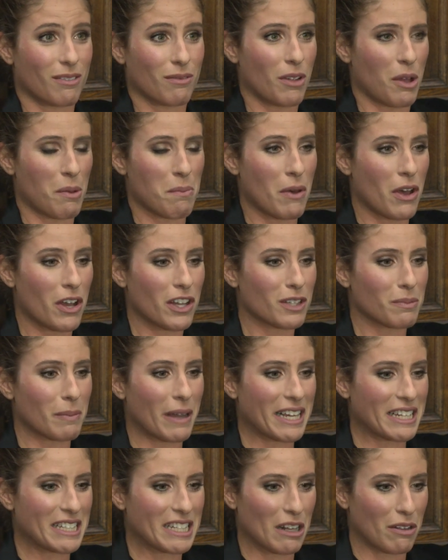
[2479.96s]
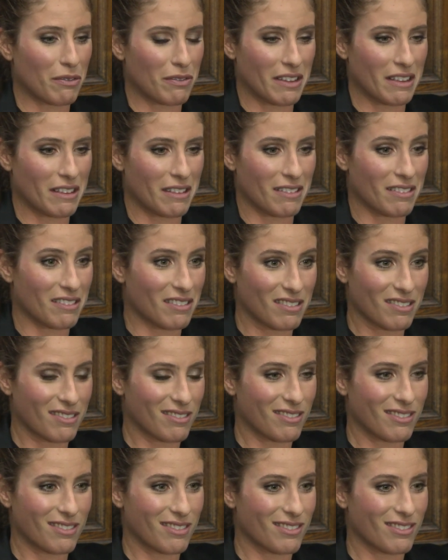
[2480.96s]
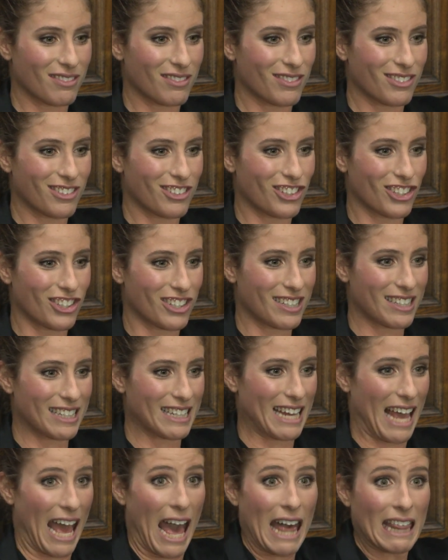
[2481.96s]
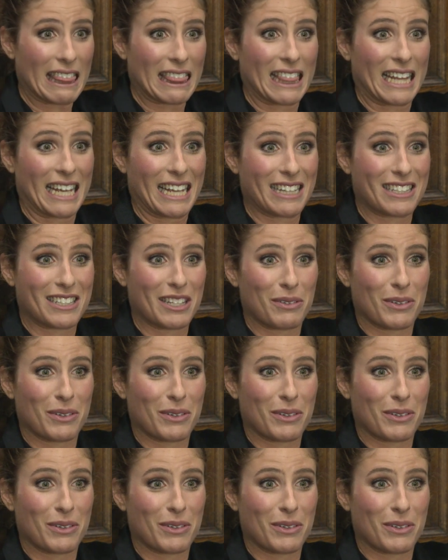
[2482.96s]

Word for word: immerse myself in just athletes.